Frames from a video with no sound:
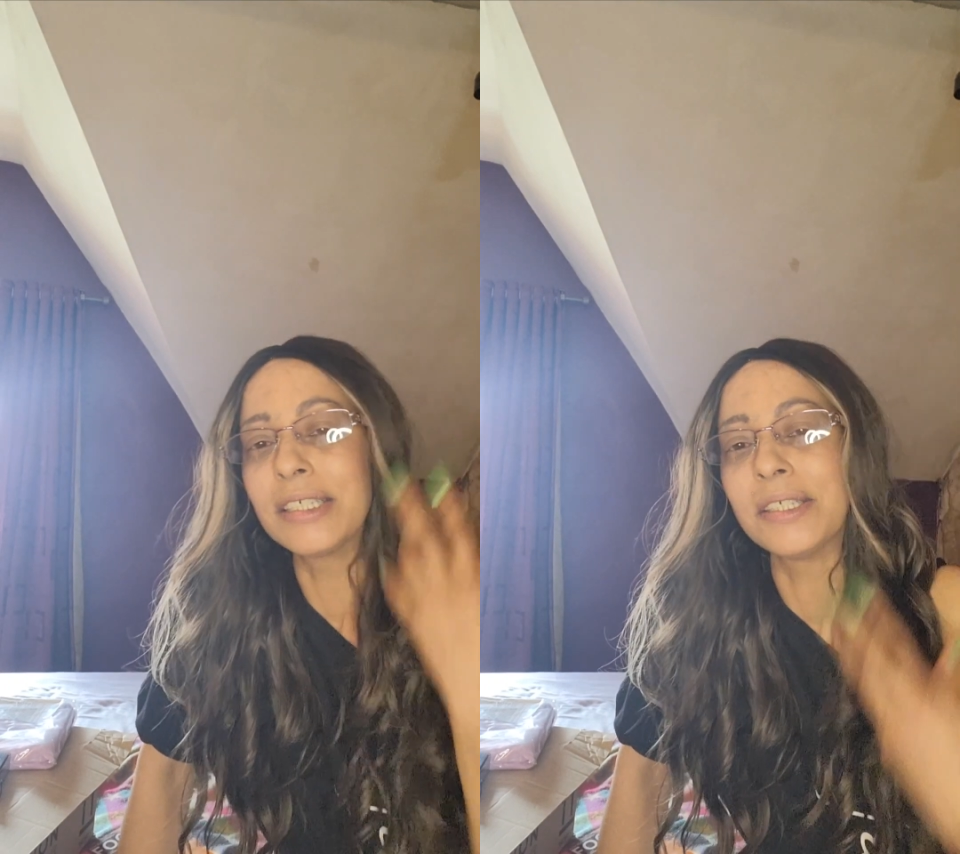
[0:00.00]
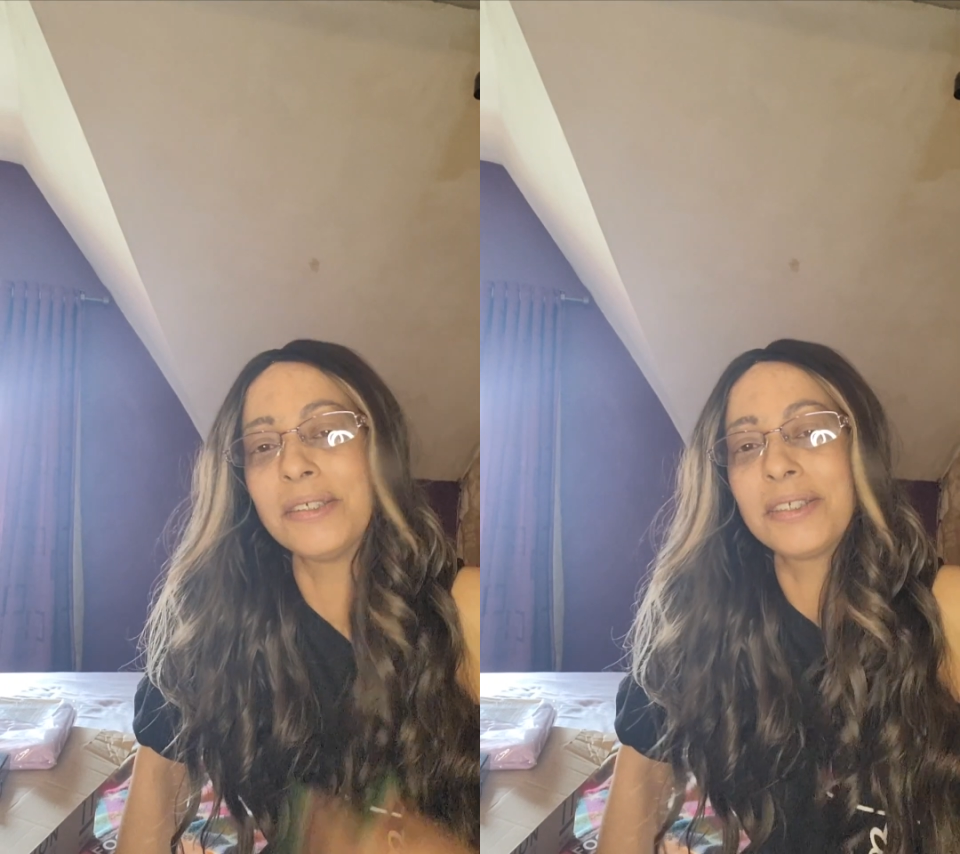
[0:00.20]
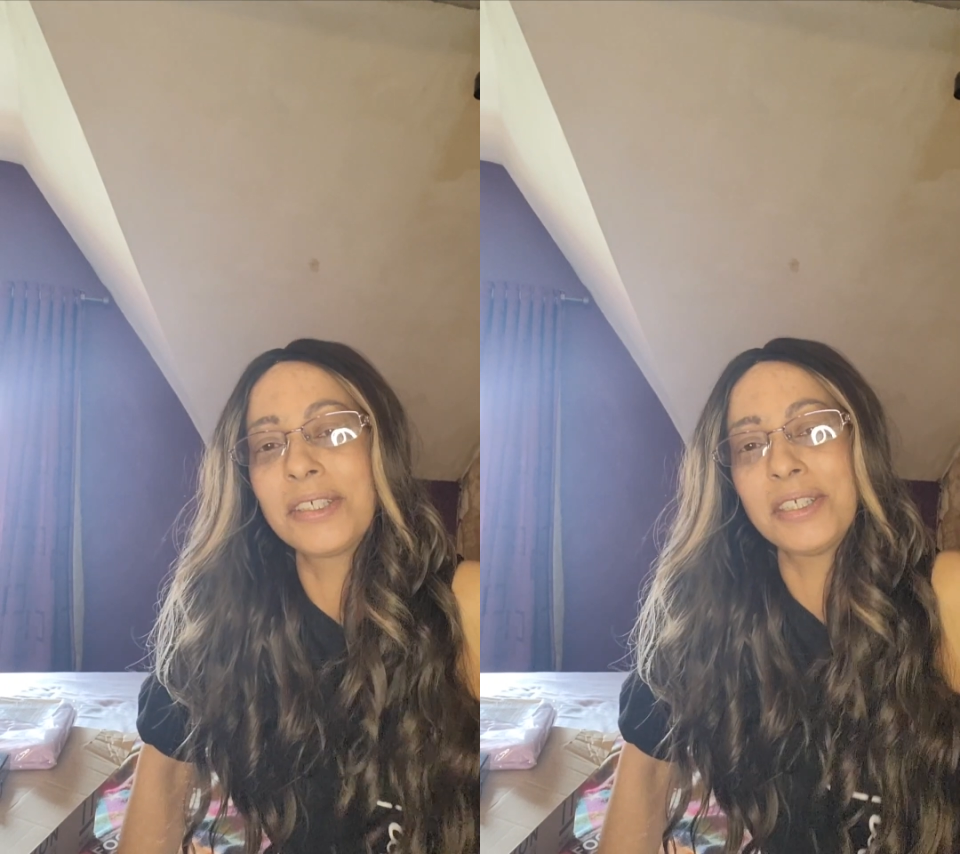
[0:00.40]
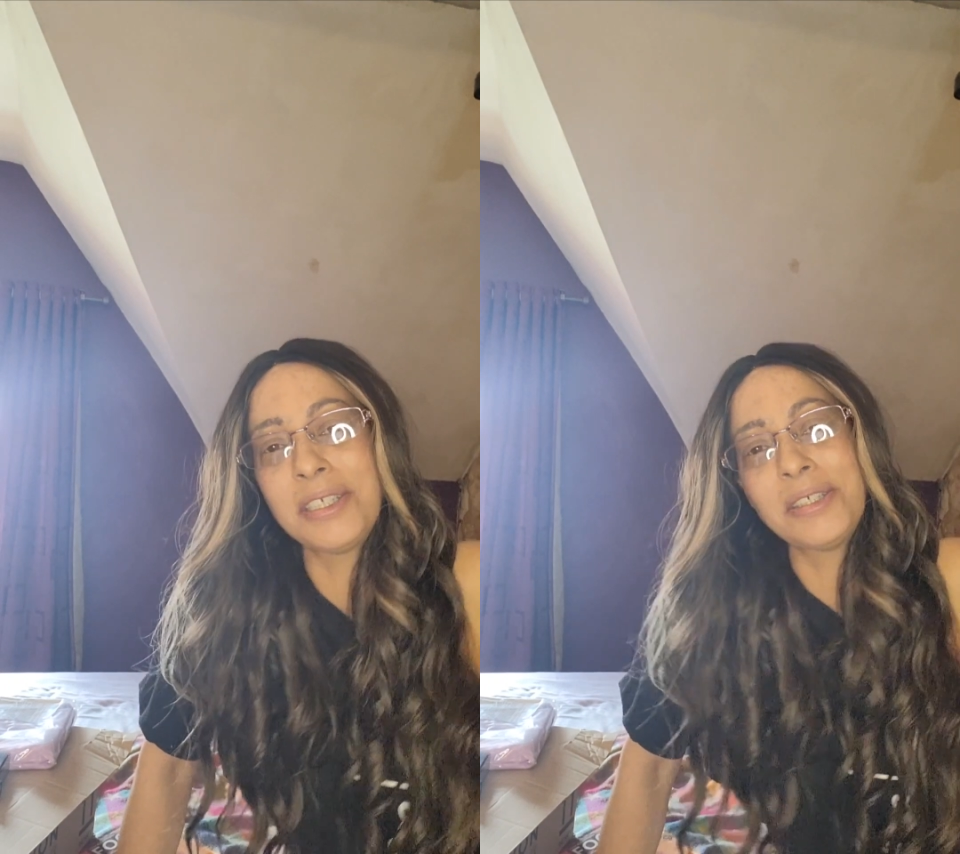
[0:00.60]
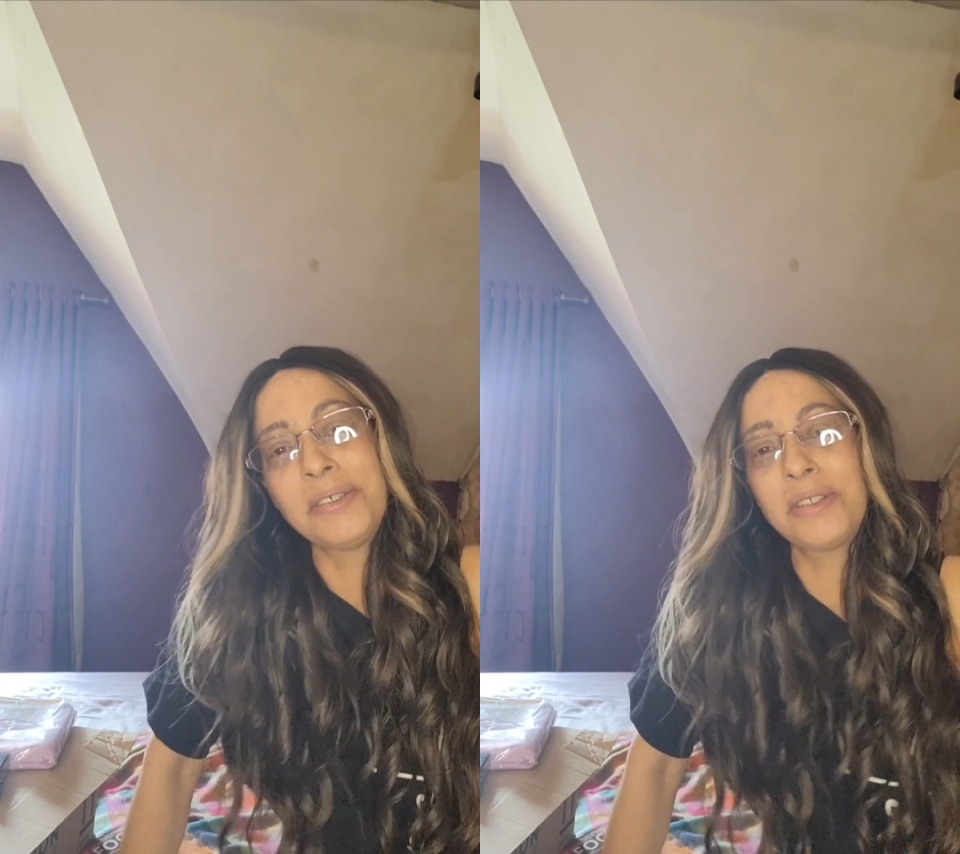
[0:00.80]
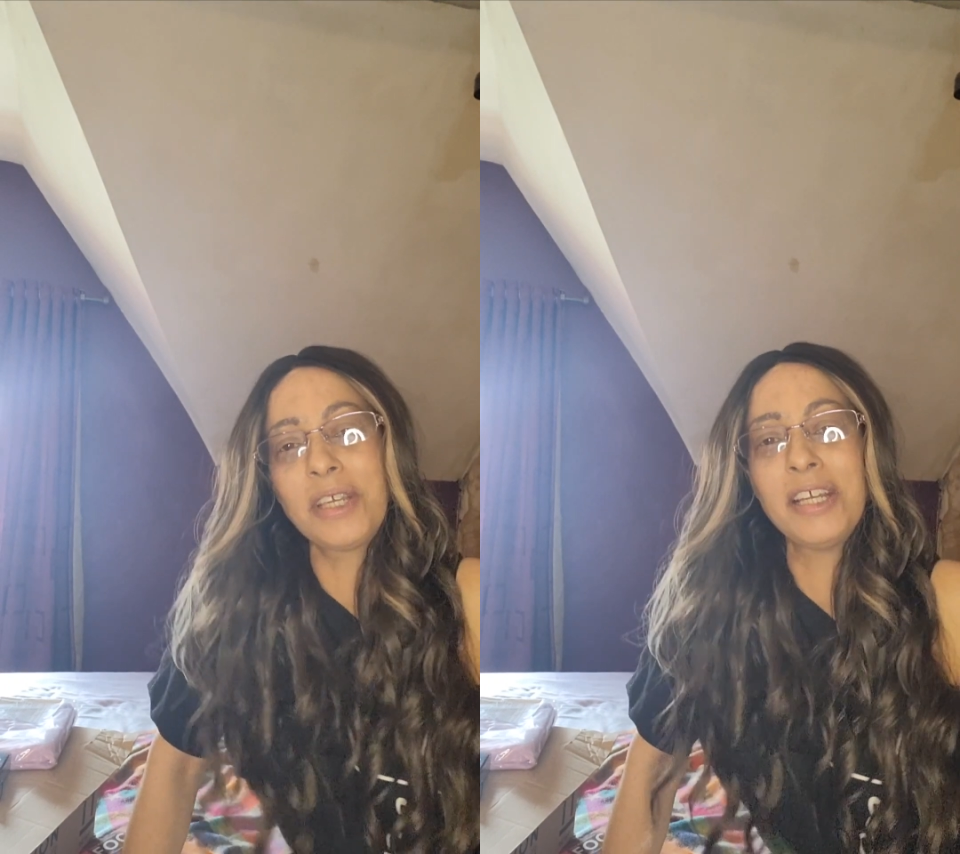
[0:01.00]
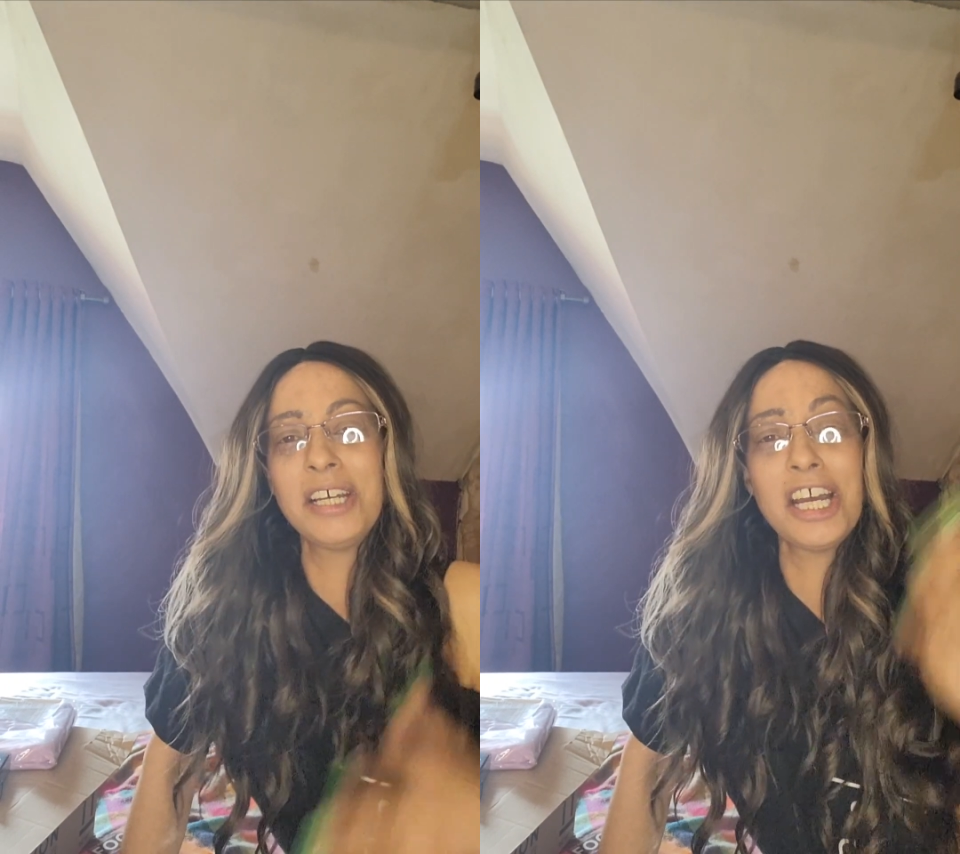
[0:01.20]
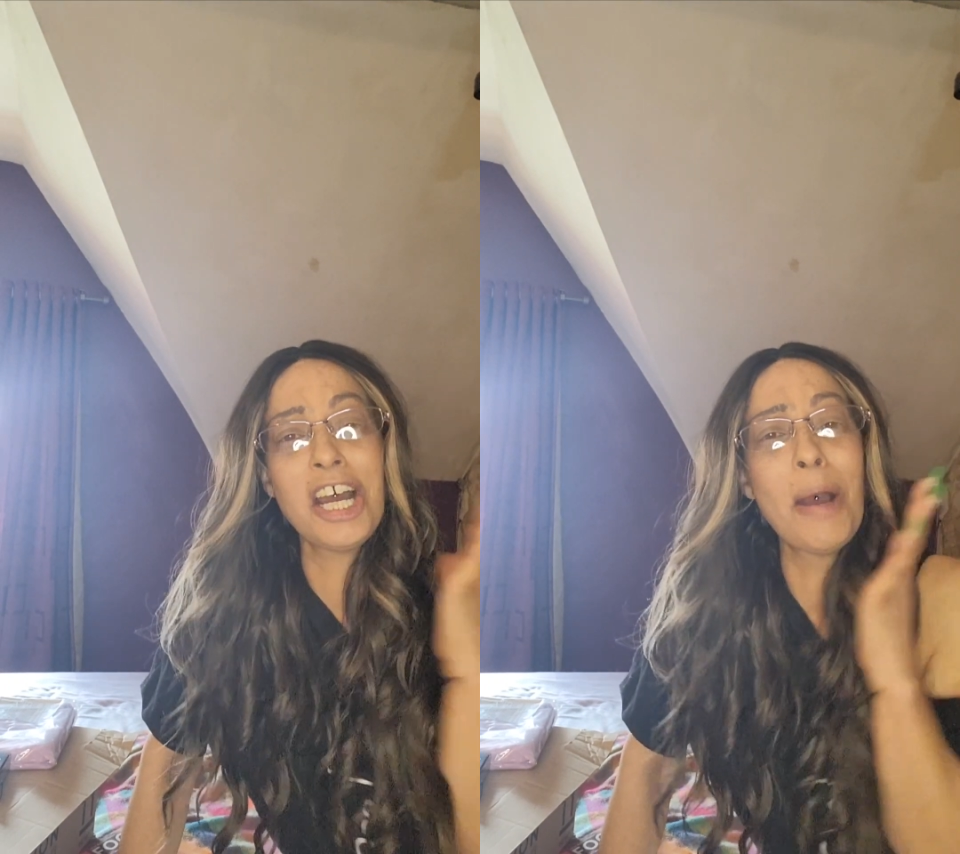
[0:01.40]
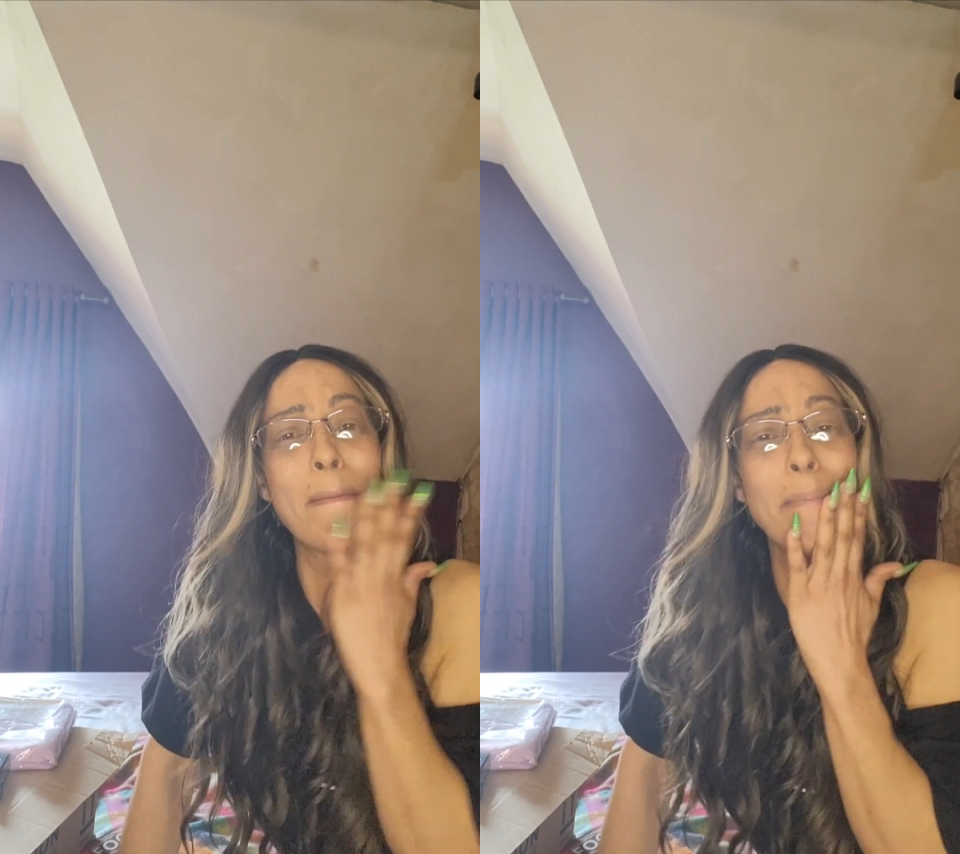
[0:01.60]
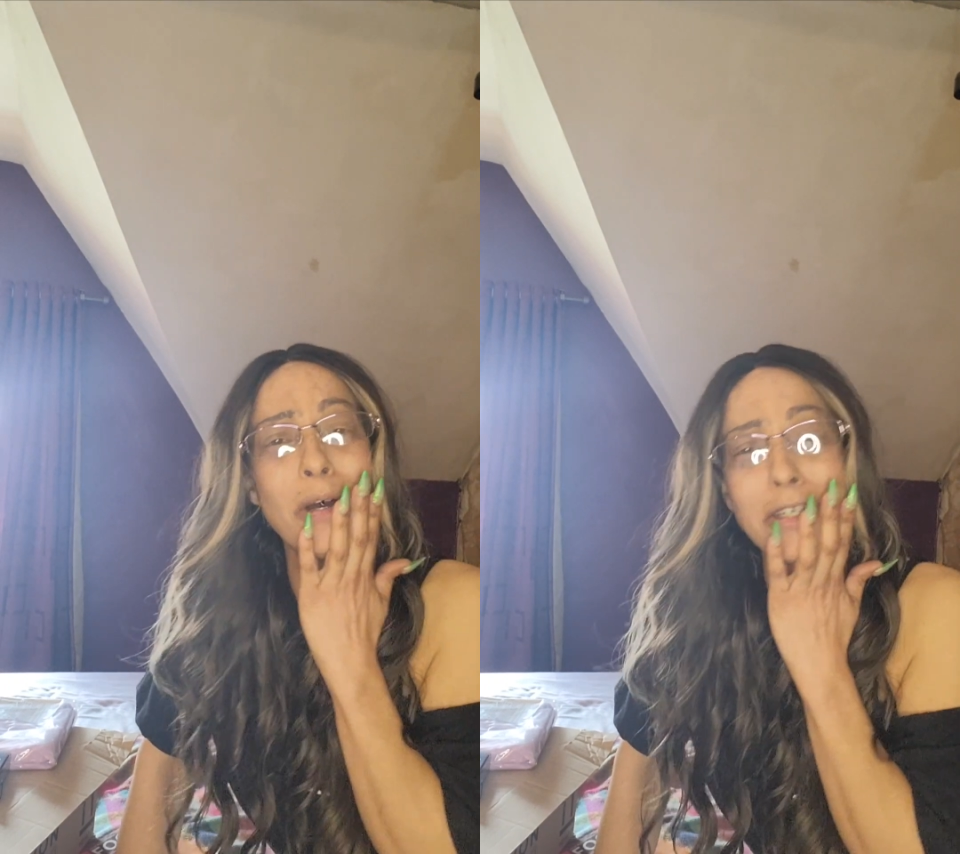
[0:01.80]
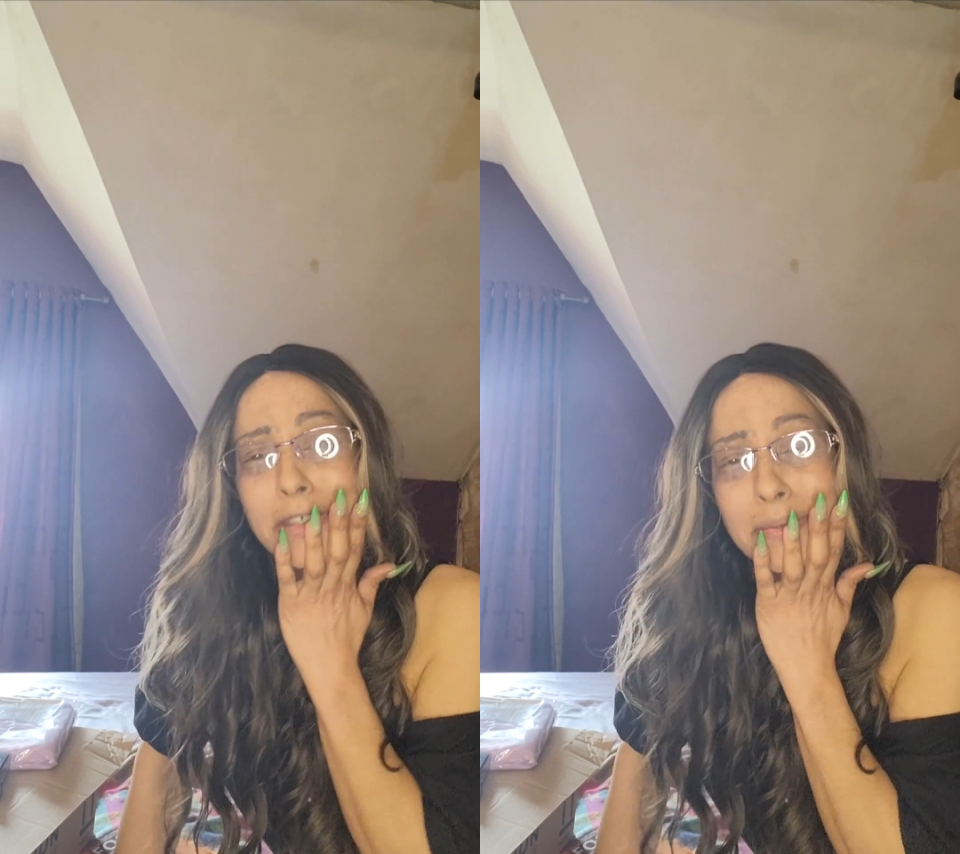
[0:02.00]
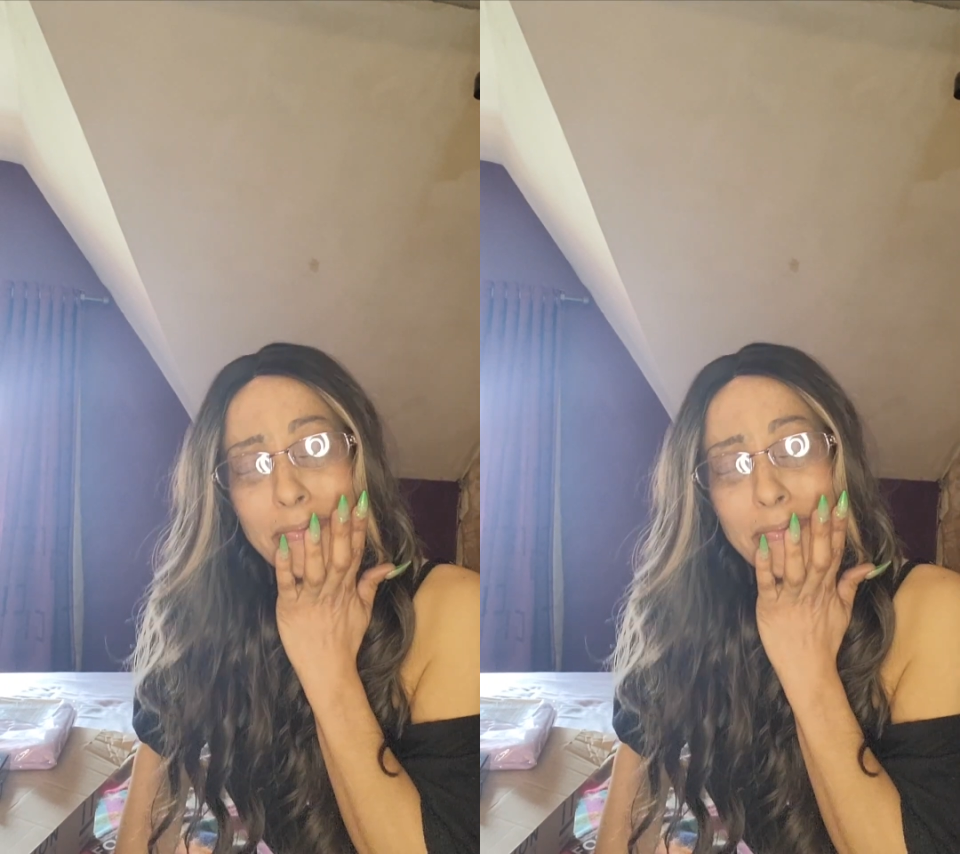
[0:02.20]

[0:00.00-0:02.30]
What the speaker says: due to my